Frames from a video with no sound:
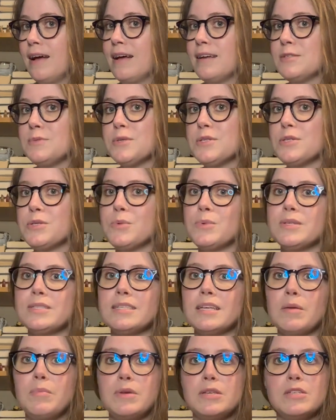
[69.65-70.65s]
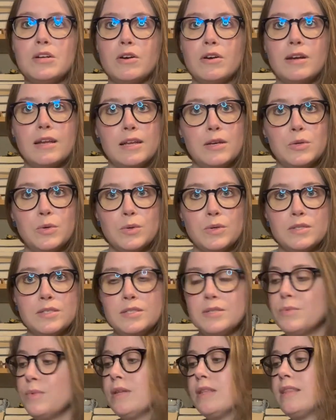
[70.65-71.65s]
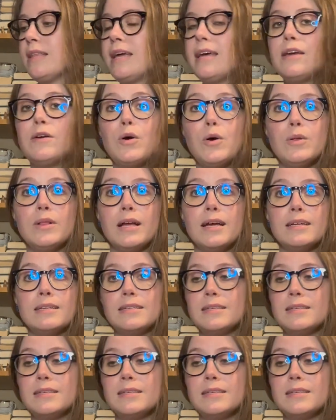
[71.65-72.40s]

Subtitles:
especially the ones that can be started indoors with a grow light.